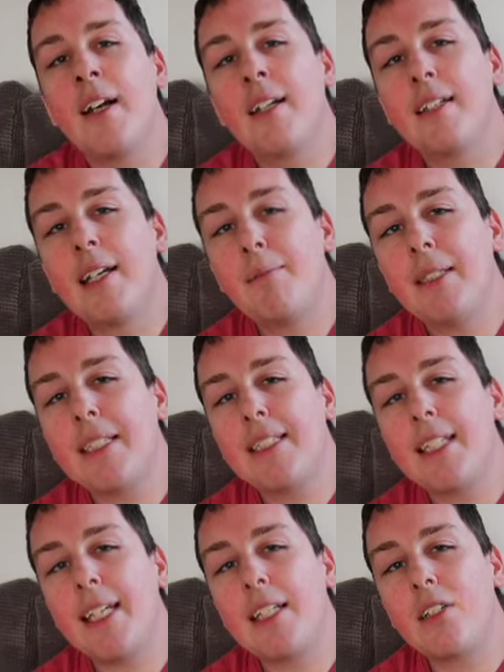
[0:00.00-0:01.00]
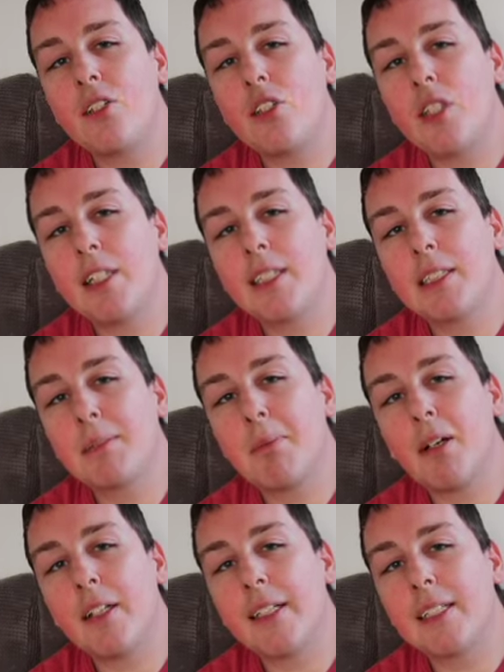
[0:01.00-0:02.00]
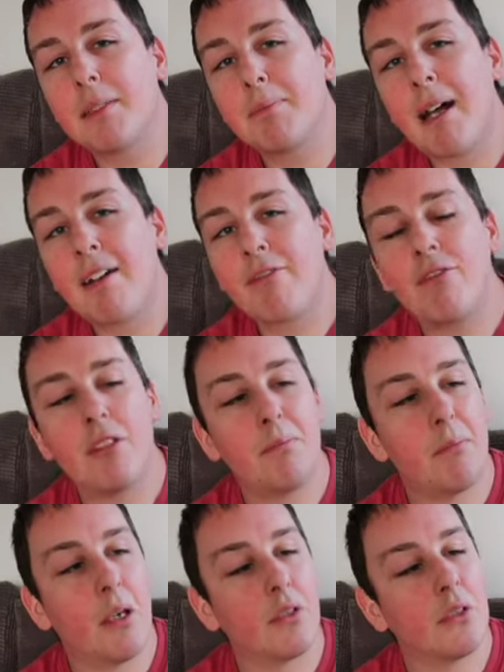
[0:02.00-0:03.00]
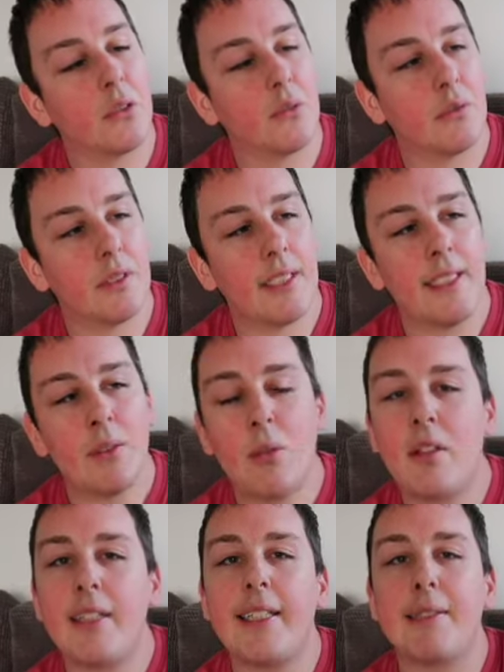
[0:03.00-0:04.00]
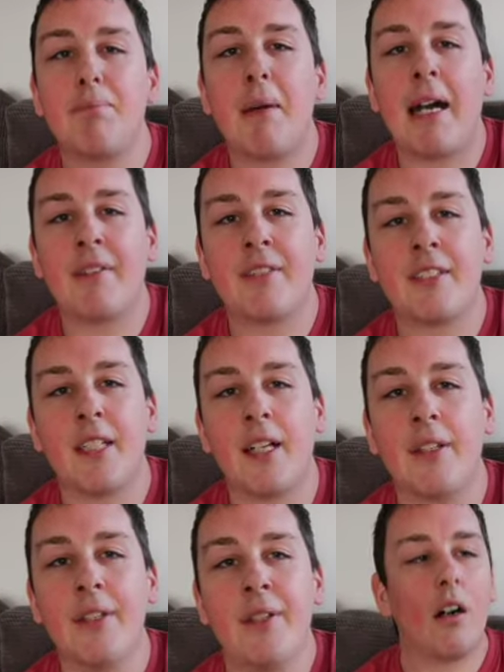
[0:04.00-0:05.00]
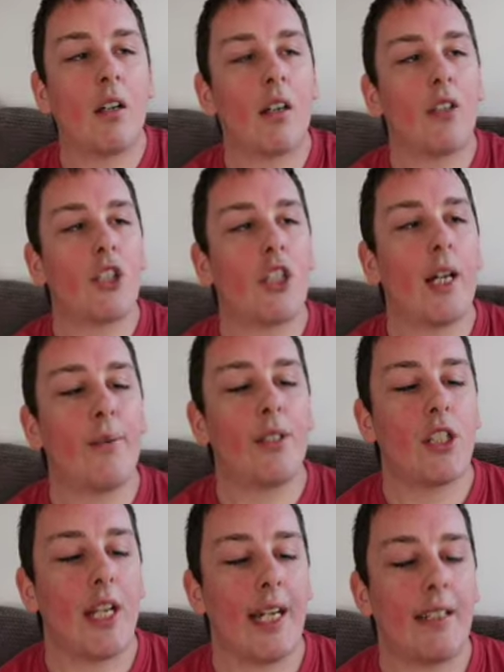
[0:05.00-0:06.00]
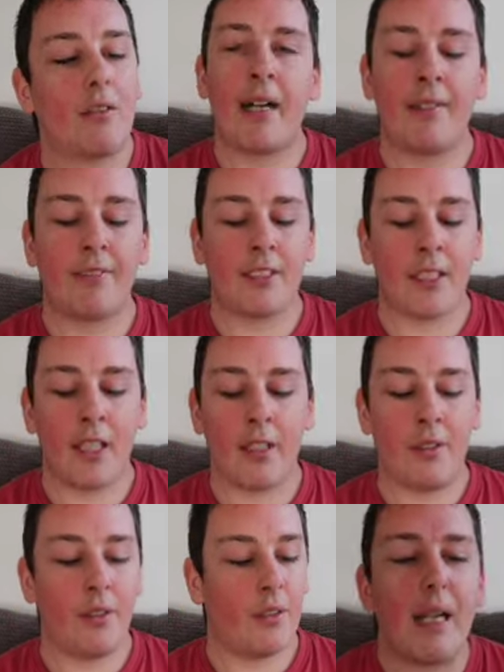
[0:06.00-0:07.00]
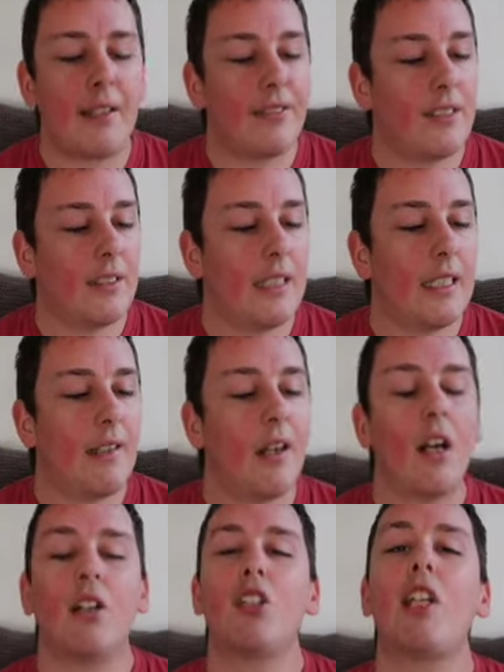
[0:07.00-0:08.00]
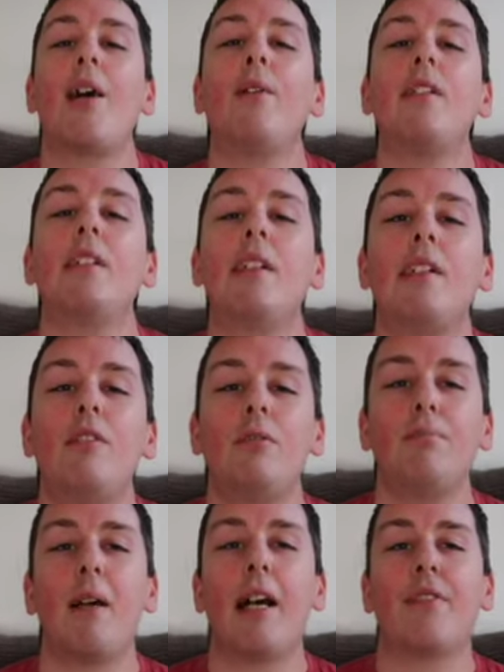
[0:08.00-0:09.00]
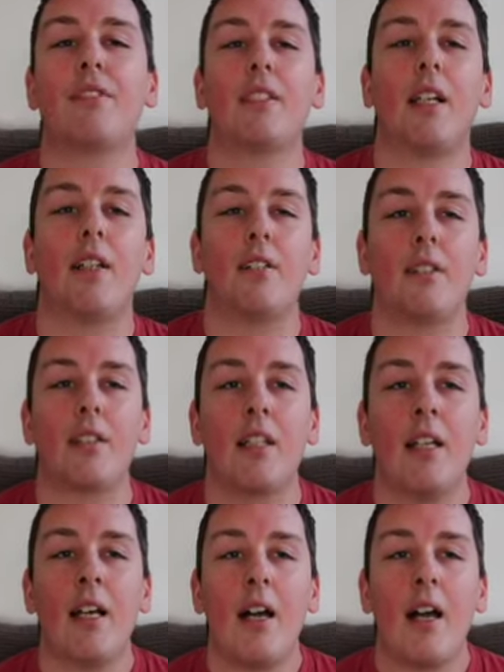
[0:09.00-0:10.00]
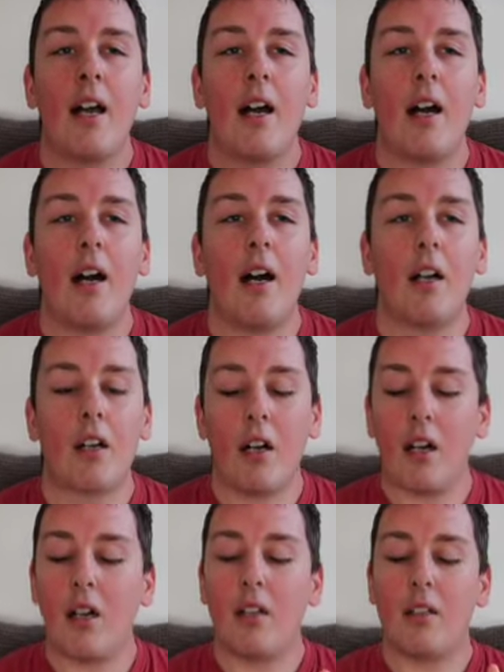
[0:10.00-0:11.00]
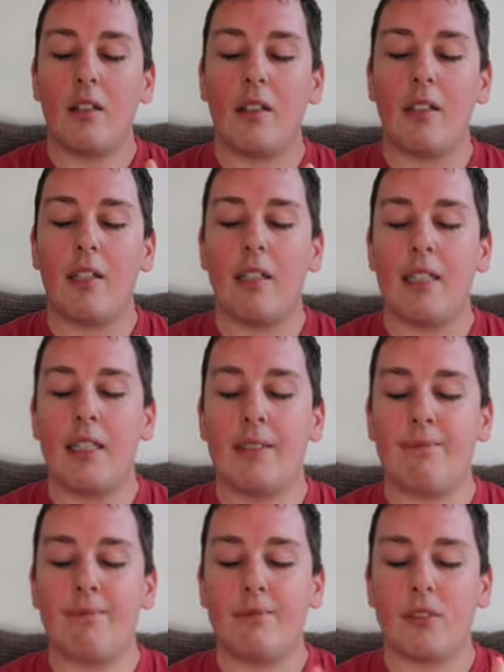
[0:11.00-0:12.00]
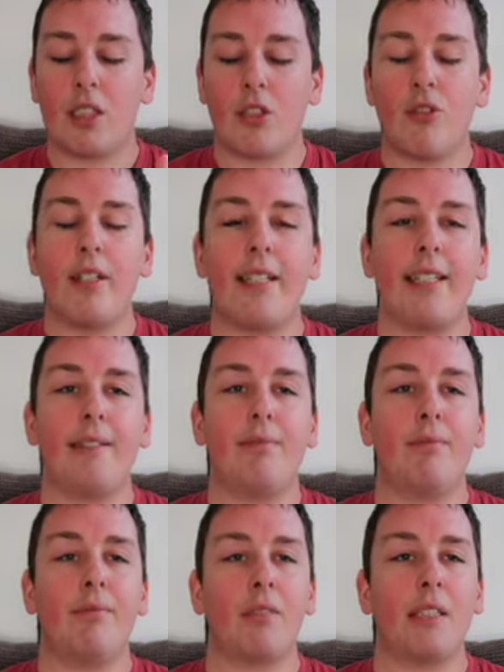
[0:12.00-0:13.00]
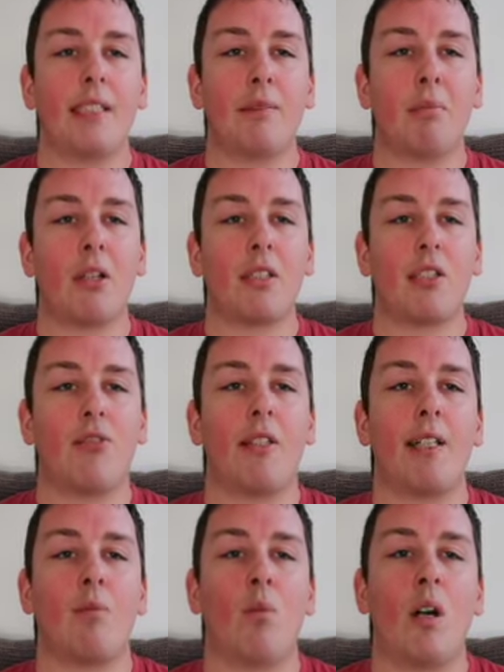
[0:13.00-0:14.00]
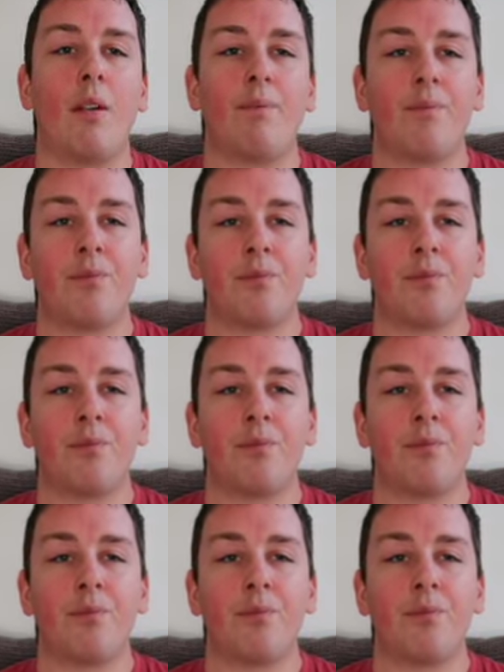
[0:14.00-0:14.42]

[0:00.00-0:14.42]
They're Mrs. Hinch inspired bathroom bottles. This one is bath soak. I've got shower gel, bath soak, I've got shower gel, bath soak. I've got the cream, the body cream one,